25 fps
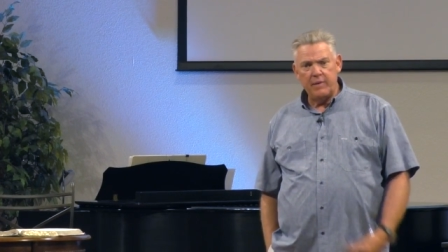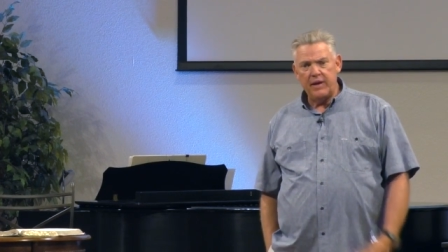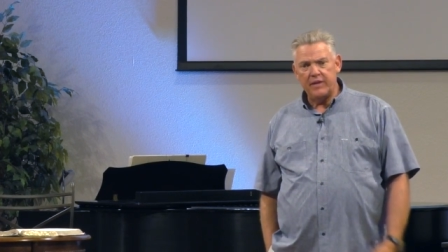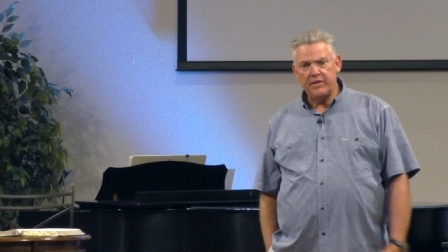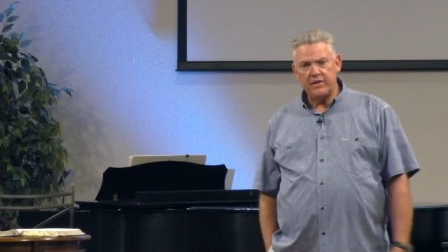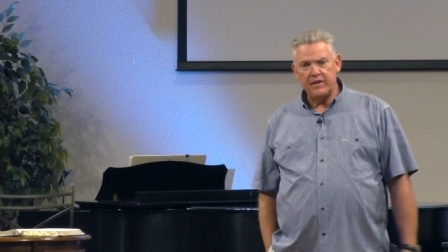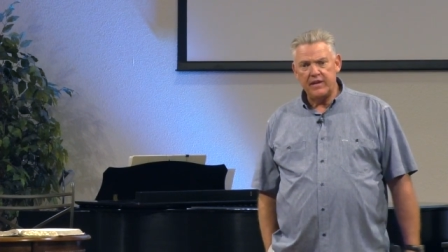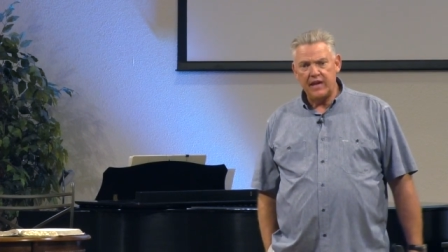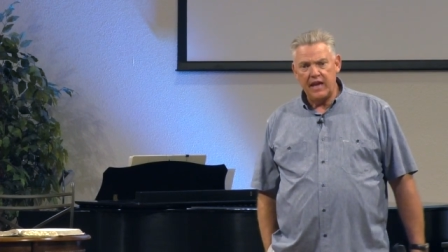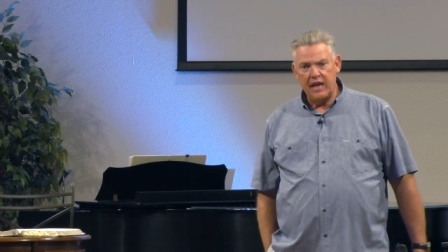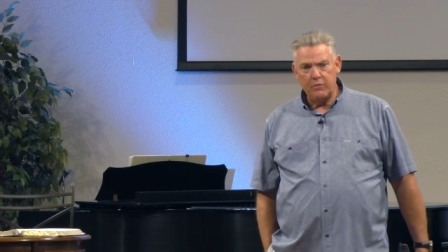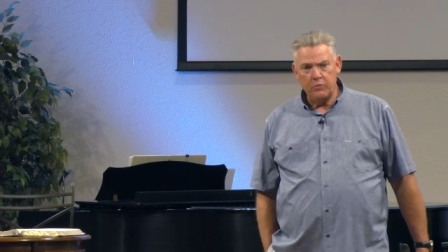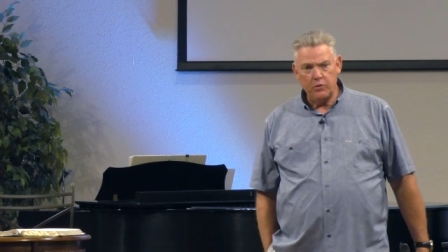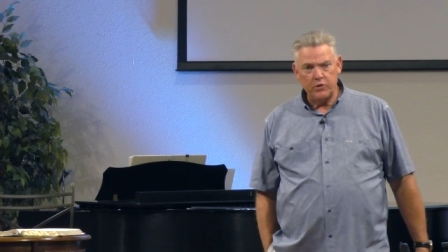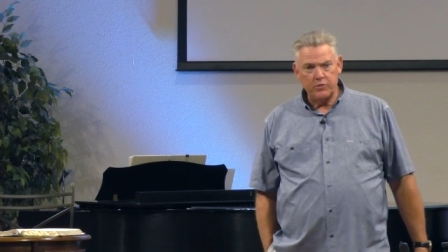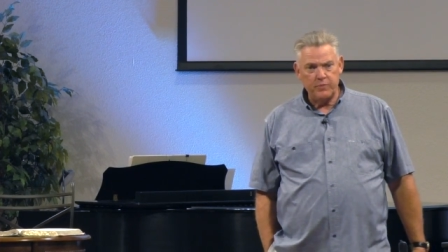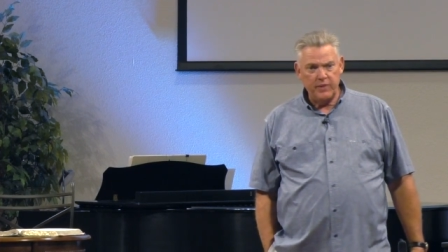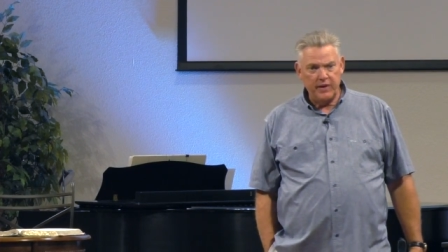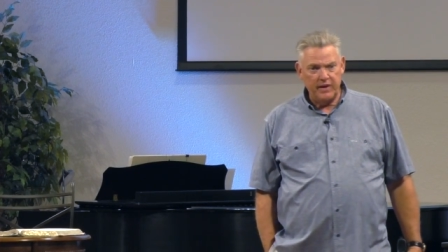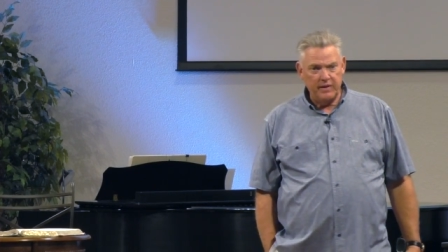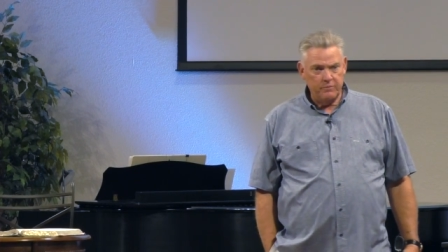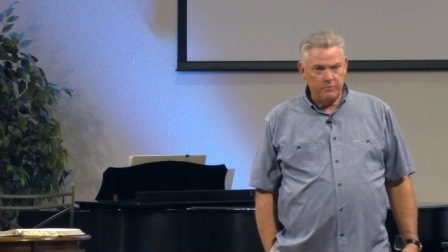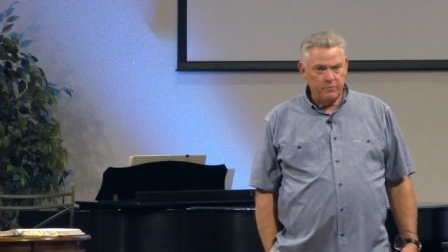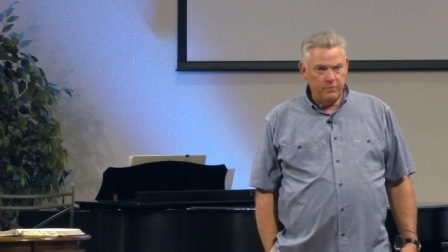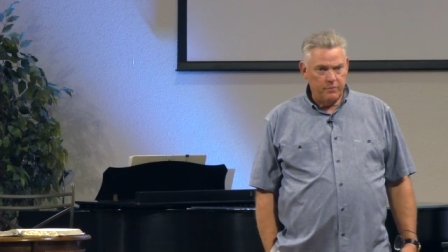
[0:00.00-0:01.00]
about the tables
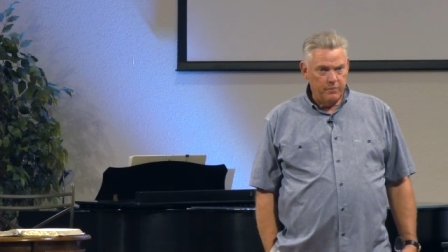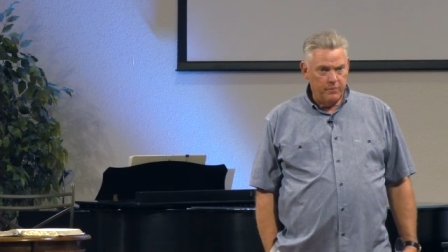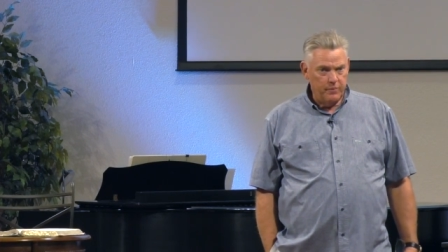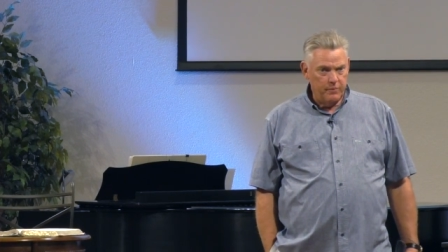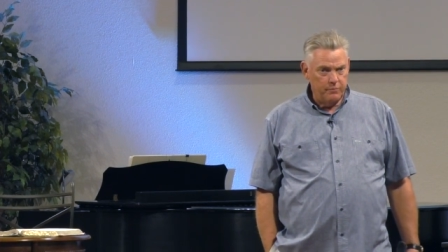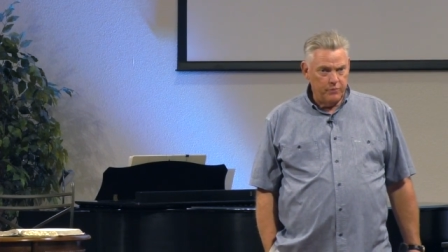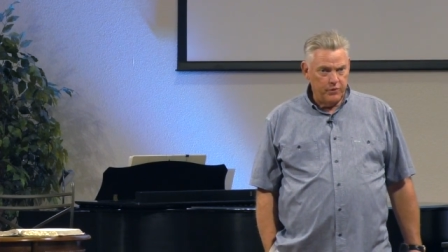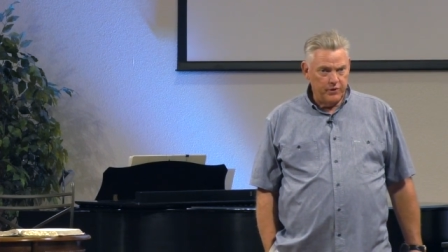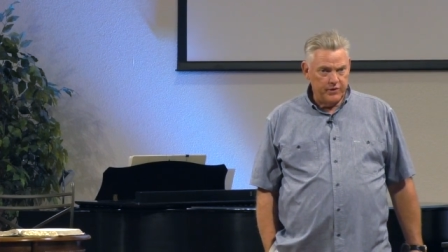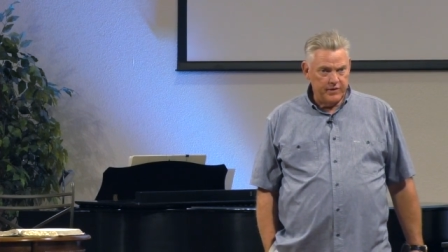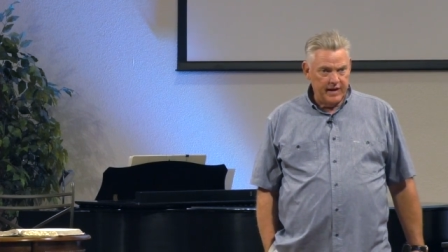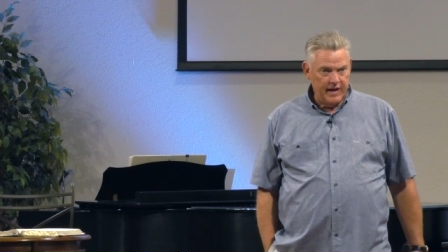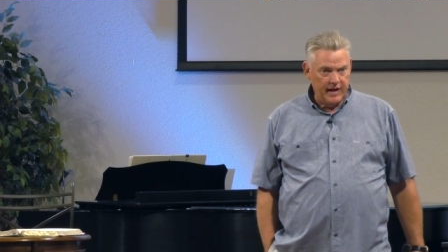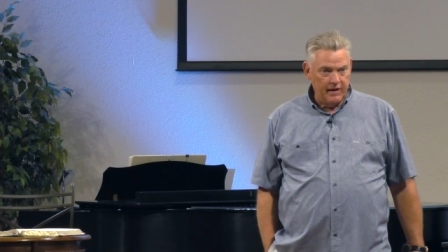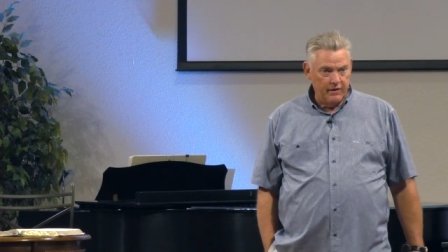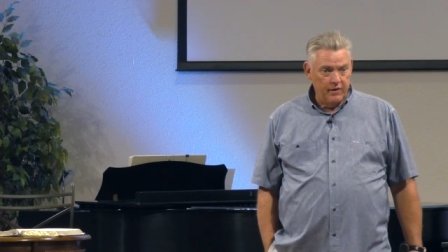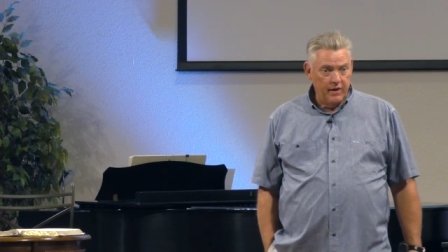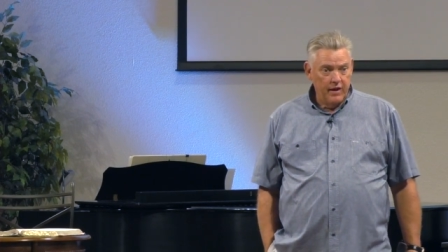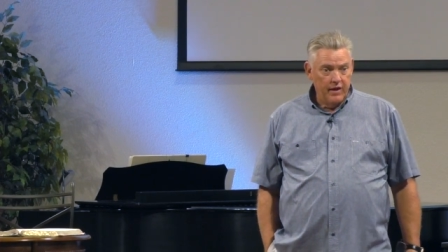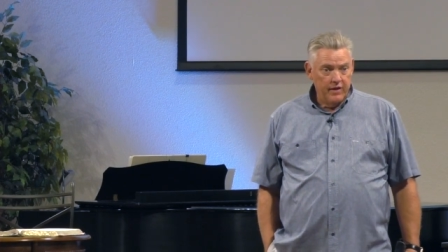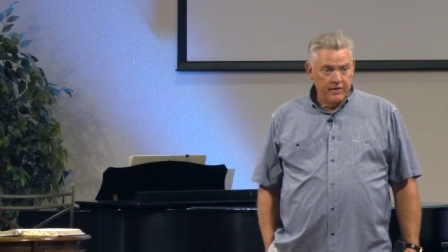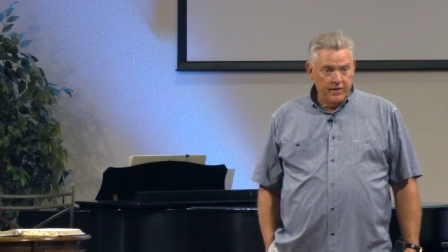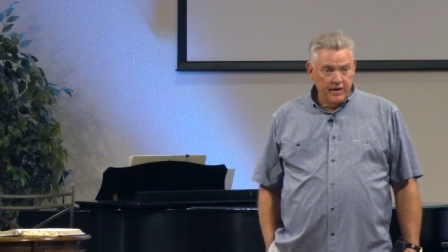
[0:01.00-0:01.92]
being put down.